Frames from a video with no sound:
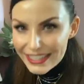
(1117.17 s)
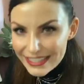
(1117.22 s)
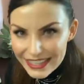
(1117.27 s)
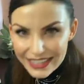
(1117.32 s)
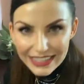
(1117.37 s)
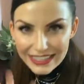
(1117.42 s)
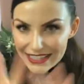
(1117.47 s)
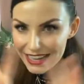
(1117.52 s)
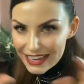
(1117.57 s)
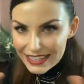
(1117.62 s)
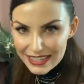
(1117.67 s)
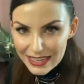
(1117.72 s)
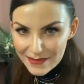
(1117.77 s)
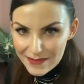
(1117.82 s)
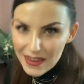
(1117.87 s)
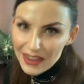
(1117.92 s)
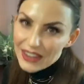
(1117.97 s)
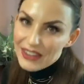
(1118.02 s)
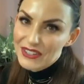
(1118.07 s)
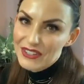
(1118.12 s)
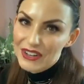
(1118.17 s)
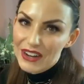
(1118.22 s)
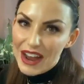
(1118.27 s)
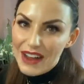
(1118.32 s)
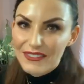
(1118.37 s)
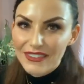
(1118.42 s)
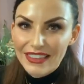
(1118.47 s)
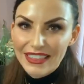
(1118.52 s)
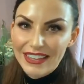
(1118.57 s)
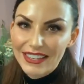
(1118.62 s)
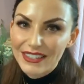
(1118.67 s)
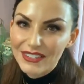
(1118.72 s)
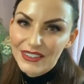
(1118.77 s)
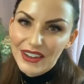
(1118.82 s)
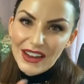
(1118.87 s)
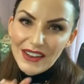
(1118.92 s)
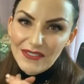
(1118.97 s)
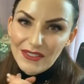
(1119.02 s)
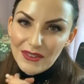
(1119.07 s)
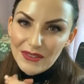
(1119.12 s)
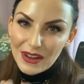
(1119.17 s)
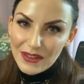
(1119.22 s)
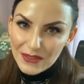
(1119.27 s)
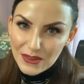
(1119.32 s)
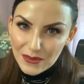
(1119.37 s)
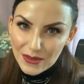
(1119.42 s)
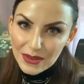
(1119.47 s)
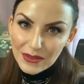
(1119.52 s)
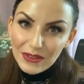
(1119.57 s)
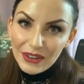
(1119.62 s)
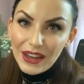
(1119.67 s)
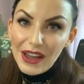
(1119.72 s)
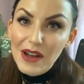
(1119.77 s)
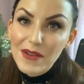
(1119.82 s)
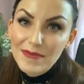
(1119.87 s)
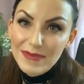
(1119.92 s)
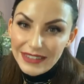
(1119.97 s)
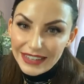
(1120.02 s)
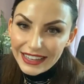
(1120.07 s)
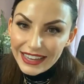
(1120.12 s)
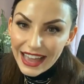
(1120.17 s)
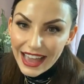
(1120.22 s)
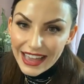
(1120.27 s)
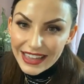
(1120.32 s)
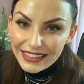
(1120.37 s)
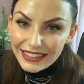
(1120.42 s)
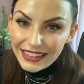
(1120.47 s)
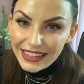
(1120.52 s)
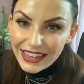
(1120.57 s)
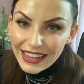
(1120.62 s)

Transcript: sanitizing, making sure everything's great for whenever we reopen again.